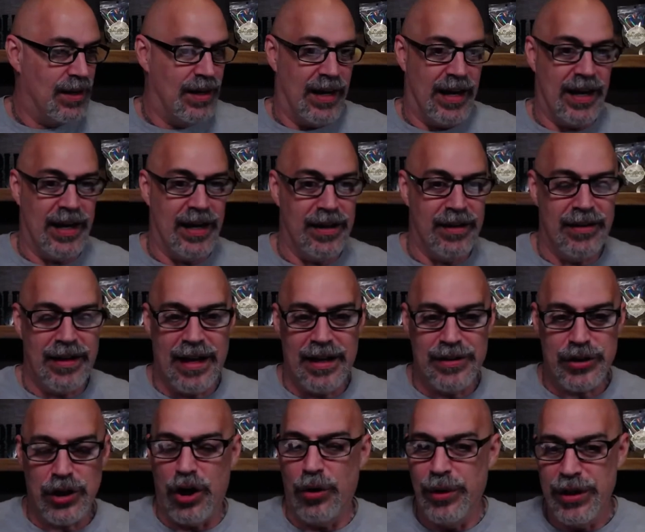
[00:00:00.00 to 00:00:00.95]
And
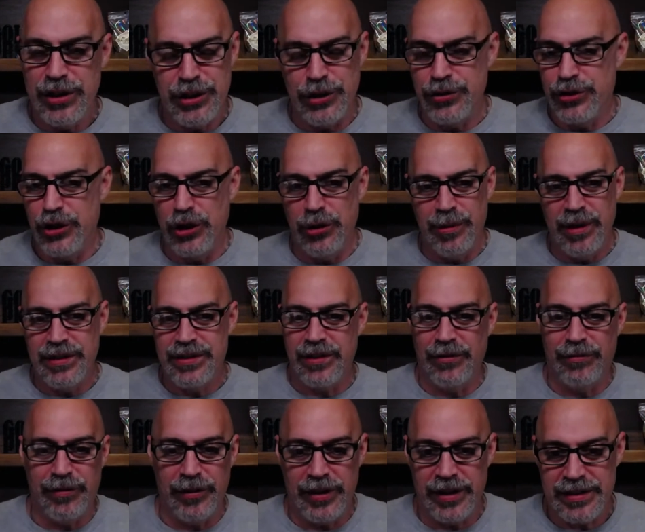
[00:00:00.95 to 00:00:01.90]
as always, YouTube and its
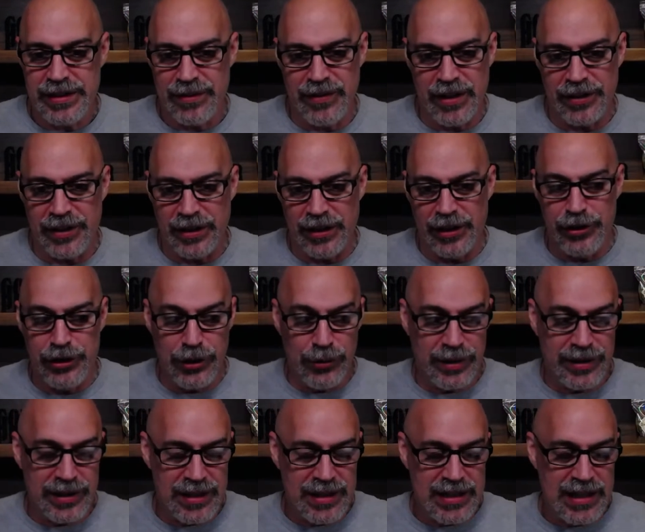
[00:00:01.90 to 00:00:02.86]
affiliates have nothing to do
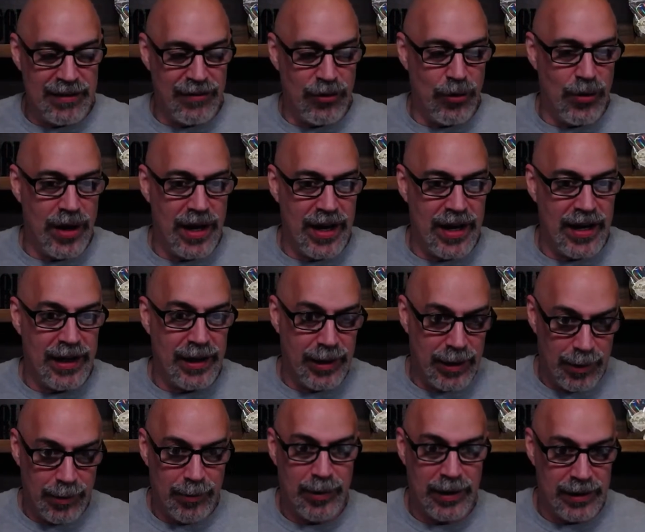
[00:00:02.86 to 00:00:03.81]
with this
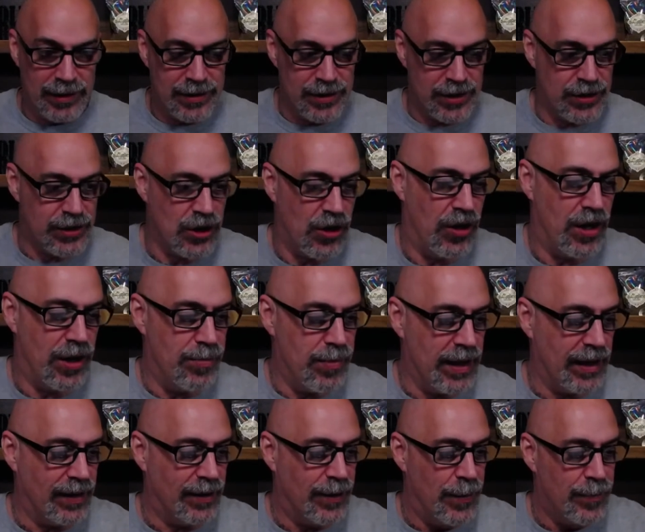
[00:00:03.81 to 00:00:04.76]
giveaway, but just on
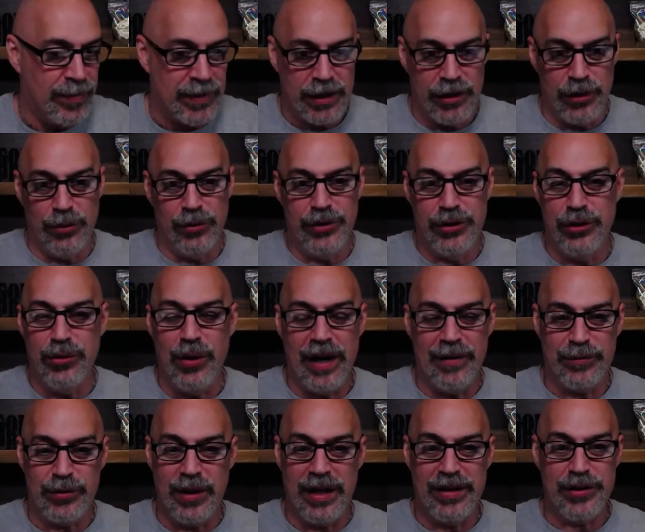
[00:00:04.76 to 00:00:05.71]
me. You do
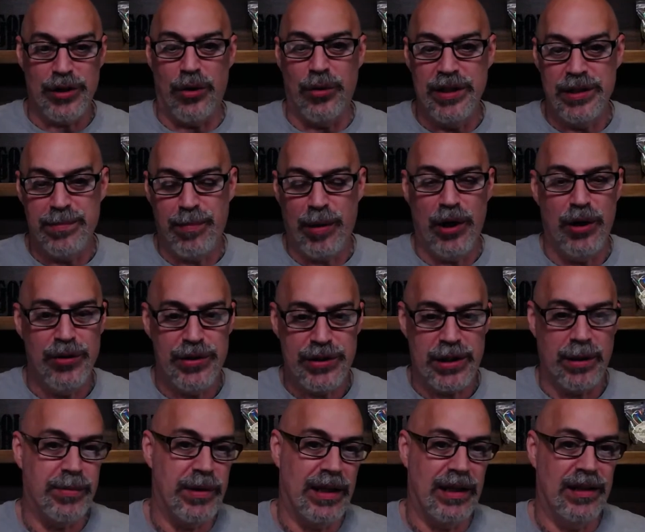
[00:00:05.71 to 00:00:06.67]
have to, as always, post
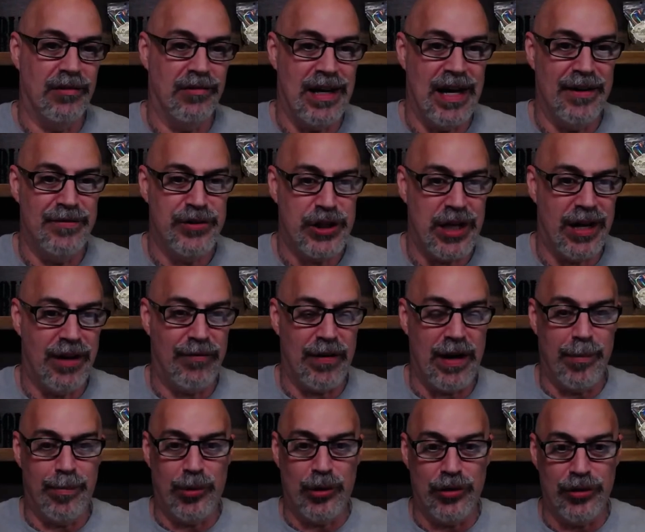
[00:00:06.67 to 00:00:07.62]
something in the live chat. If
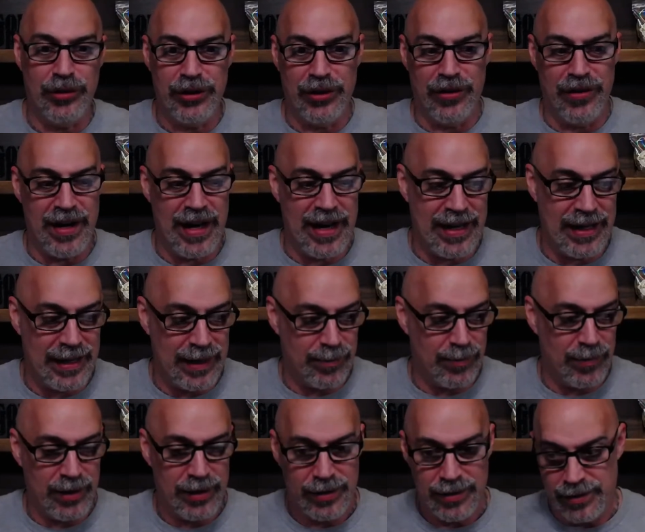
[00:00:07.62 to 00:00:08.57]
I pull your
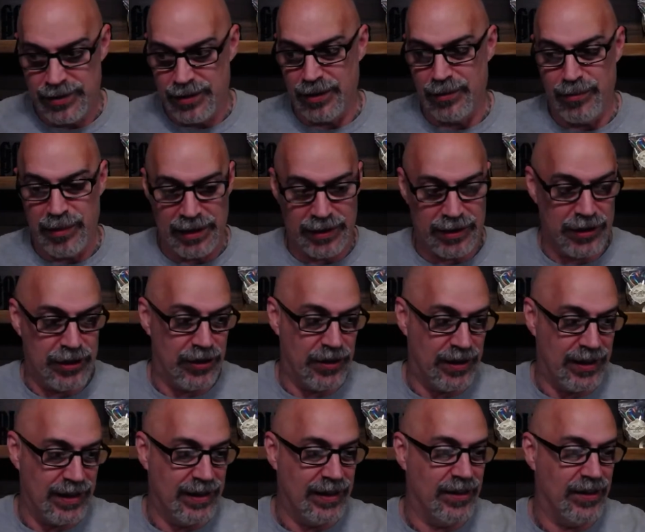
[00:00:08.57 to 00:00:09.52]
name to admit that you're
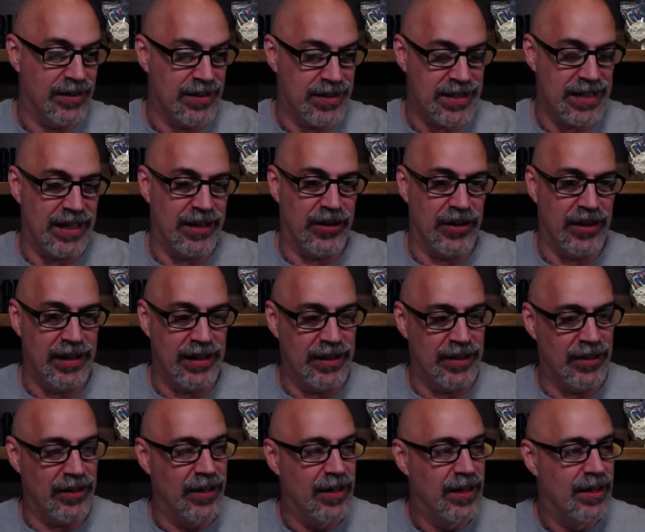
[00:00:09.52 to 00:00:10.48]
here and say you're
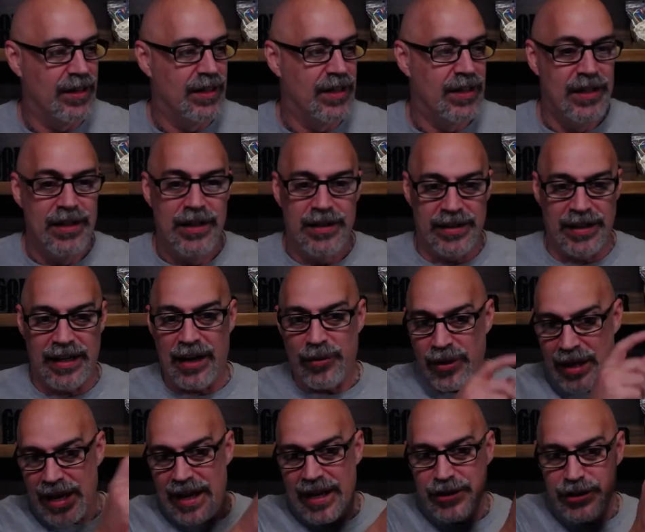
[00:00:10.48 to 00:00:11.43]
here, then I
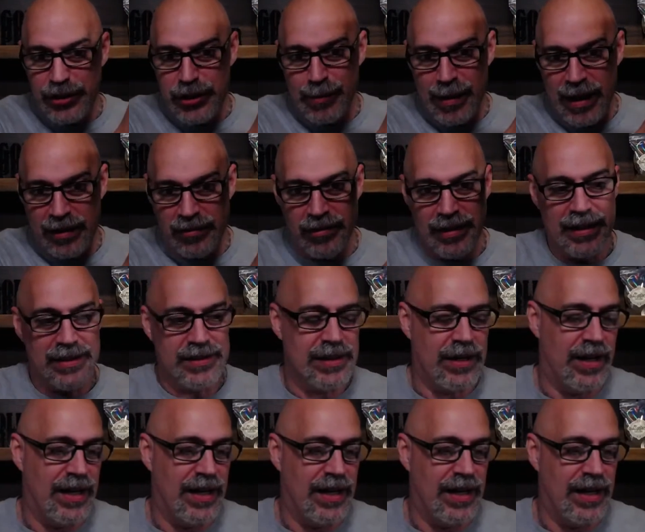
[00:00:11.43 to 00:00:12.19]
will add you to my list.